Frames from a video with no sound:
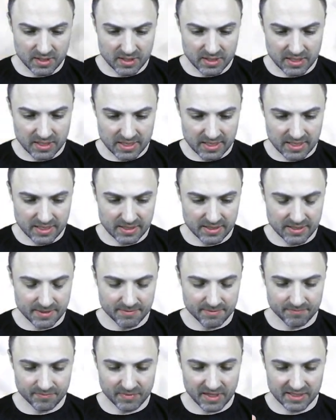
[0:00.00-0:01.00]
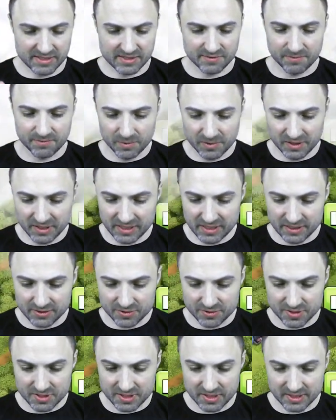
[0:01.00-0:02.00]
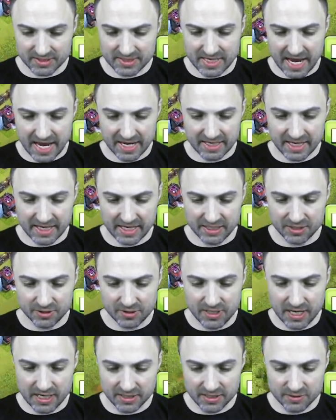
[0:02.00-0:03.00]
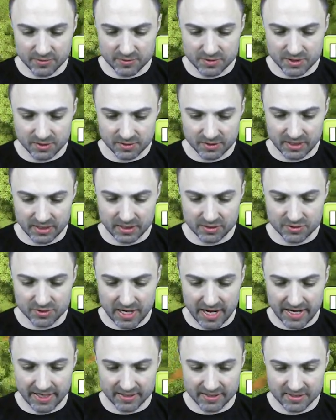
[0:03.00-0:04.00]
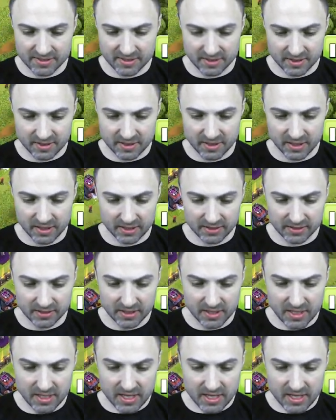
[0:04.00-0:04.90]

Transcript: It's a really interesting attack, and you got to use your E-Drags to cut.